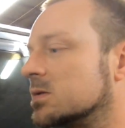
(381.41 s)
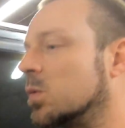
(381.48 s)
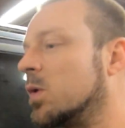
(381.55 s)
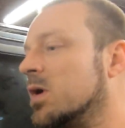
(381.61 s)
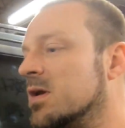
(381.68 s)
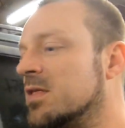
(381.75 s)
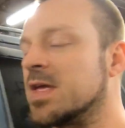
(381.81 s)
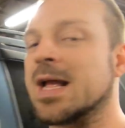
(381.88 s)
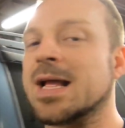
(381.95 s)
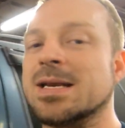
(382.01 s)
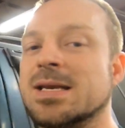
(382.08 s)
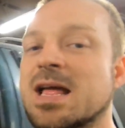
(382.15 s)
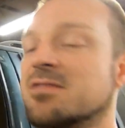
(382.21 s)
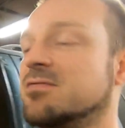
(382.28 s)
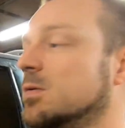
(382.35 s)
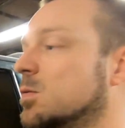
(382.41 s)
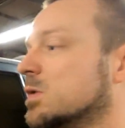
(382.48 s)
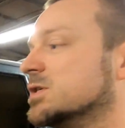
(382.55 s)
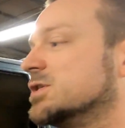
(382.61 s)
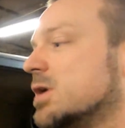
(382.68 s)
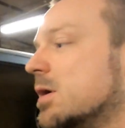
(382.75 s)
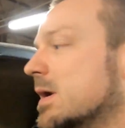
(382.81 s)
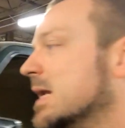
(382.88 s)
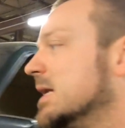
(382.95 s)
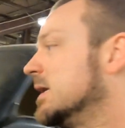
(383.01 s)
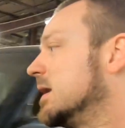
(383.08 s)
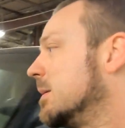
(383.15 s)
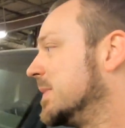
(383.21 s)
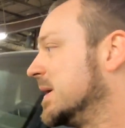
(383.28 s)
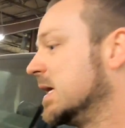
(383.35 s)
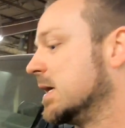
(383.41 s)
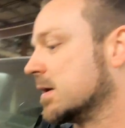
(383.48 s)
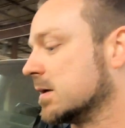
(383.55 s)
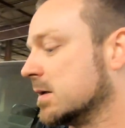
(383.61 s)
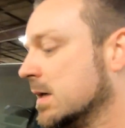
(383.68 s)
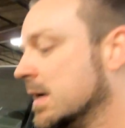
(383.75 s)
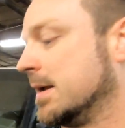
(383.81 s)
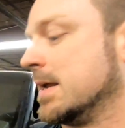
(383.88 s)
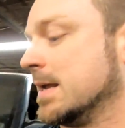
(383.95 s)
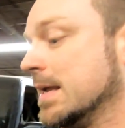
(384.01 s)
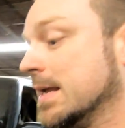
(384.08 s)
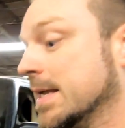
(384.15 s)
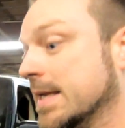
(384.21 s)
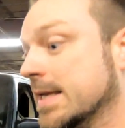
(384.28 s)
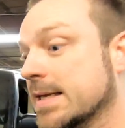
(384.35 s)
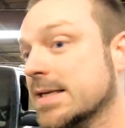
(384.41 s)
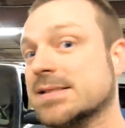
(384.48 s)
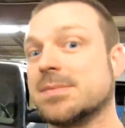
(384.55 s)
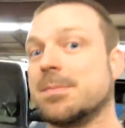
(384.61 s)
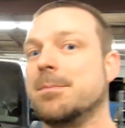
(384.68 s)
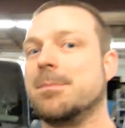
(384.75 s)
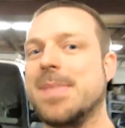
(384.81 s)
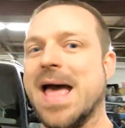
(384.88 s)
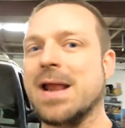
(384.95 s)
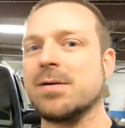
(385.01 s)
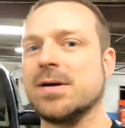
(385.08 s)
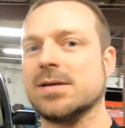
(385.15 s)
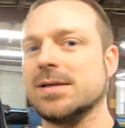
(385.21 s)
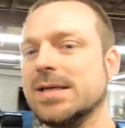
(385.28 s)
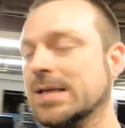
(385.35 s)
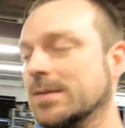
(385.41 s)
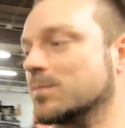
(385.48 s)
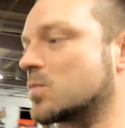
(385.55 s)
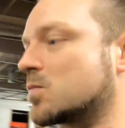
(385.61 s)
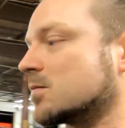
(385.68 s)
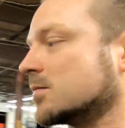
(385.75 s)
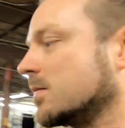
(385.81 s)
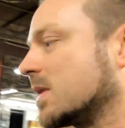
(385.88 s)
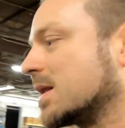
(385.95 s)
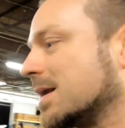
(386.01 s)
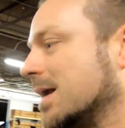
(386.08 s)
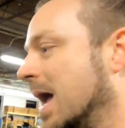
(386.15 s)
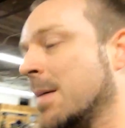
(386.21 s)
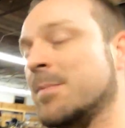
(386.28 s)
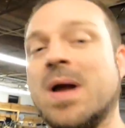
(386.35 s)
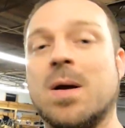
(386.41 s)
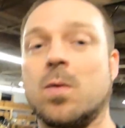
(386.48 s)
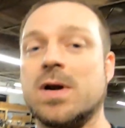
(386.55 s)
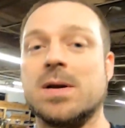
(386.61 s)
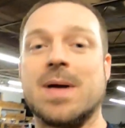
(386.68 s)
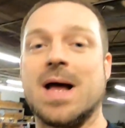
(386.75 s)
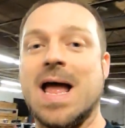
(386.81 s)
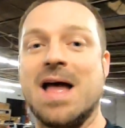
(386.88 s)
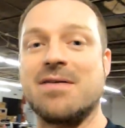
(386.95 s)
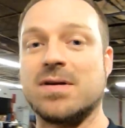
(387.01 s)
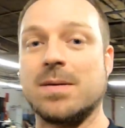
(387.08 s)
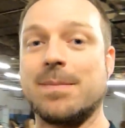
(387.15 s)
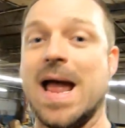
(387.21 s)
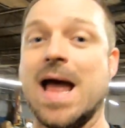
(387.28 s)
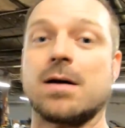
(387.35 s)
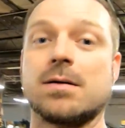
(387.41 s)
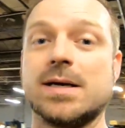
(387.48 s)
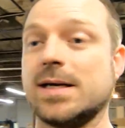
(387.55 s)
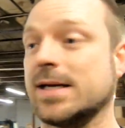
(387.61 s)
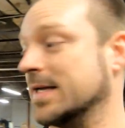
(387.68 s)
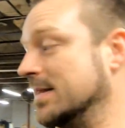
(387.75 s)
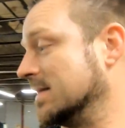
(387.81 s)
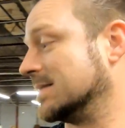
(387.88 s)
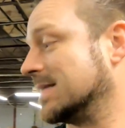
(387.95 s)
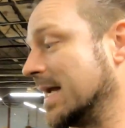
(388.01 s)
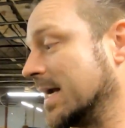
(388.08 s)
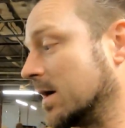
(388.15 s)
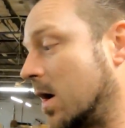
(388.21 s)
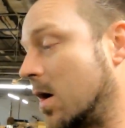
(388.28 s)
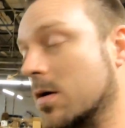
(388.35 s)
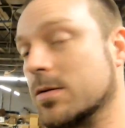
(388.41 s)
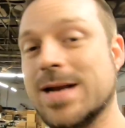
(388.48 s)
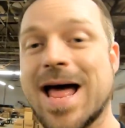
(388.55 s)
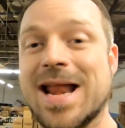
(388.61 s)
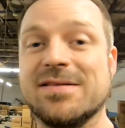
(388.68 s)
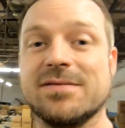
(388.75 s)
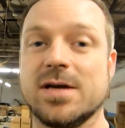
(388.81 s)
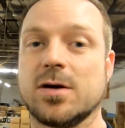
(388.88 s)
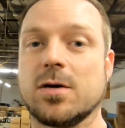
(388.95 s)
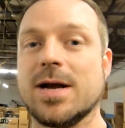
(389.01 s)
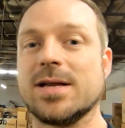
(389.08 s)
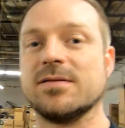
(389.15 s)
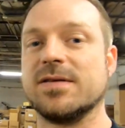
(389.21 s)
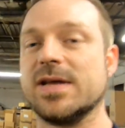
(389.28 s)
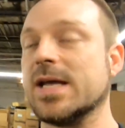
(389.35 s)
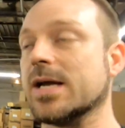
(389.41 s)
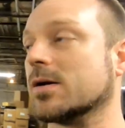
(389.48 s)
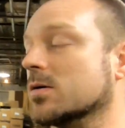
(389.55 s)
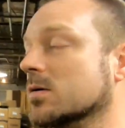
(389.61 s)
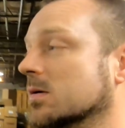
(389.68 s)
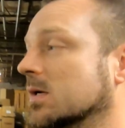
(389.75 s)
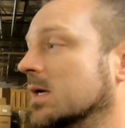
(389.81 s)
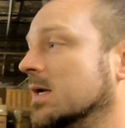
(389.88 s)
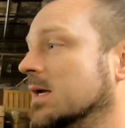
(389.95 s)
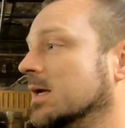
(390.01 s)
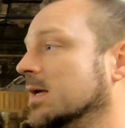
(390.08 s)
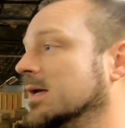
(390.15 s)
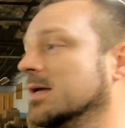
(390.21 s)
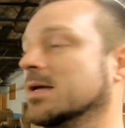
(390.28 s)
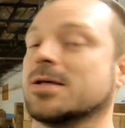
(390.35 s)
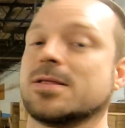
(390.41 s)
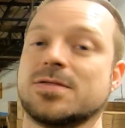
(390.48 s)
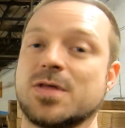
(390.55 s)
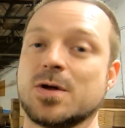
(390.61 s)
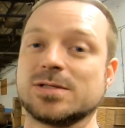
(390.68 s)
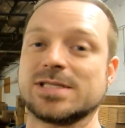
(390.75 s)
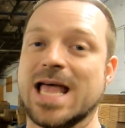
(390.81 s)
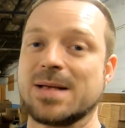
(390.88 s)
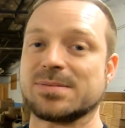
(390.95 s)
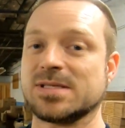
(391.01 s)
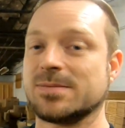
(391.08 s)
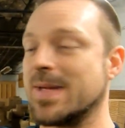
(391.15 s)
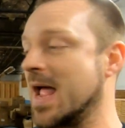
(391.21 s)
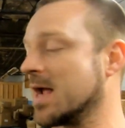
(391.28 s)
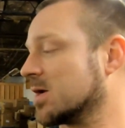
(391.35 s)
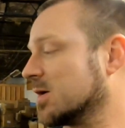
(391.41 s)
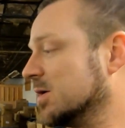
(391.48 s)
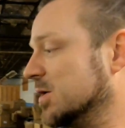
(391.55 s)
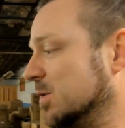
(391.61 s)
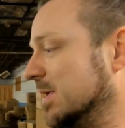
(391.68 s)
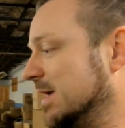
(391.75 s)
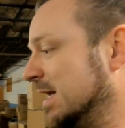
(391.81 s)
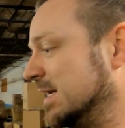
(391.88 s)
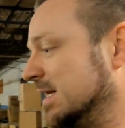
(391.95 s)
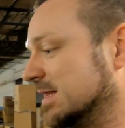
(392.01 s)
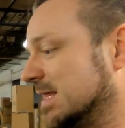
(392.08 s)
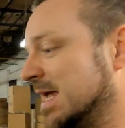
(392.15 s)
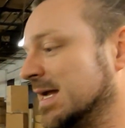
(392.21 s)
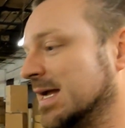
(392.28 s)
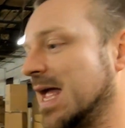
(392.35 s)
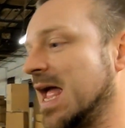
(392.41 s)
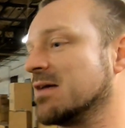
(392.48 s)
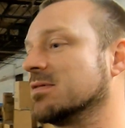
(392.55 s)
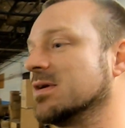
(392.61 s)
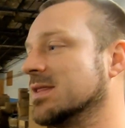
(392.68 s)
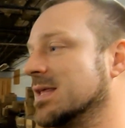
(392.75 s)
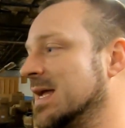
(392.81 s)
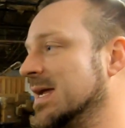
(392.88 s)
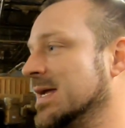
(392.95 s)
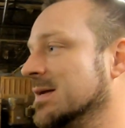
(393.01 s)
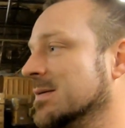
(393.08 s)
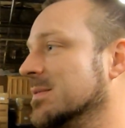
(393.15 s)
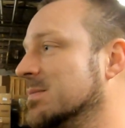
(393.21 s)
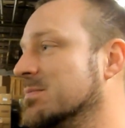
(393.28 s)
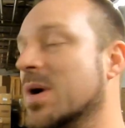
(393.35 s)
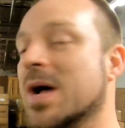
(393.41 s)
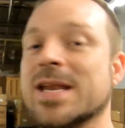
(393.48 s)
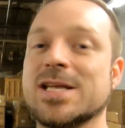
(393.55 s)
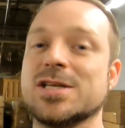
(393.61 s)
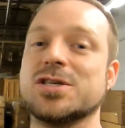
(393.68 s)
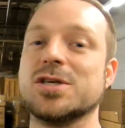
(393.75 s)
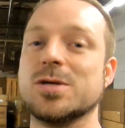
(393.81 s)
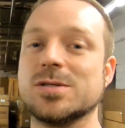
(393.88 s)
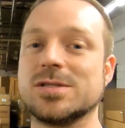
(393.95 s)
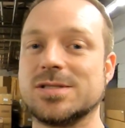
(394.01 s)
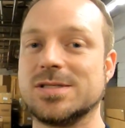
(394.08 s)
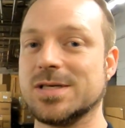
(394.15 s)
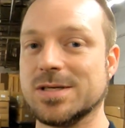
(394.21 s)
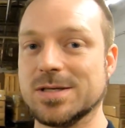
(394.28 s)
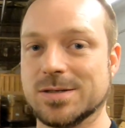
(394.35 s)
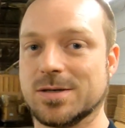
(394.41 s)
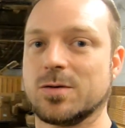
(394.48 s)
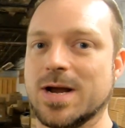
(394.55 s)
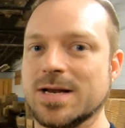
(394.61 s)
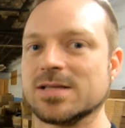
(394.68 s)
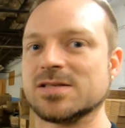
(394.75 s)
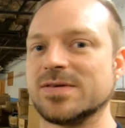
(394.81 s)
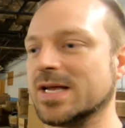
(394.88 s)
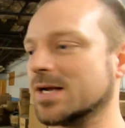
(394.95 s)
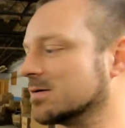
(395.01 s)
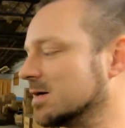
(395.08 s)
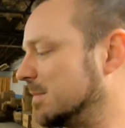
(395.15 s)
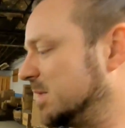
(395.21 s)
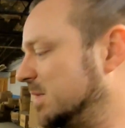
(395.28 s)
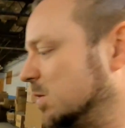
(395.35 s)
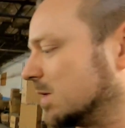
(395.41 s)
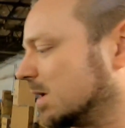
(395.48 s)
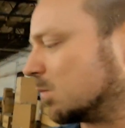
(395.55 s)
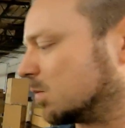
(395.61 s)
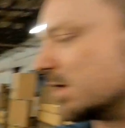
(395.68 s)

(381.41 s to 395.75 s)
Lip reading: So one of the things I definitely want to show you I did up here is battery delete. I'm not worried about having a battery in this thing at all, not even to crank the vehicle. Those caps in the back are going to do anything, everything, plenty of juice to crank this vehicle up, do what I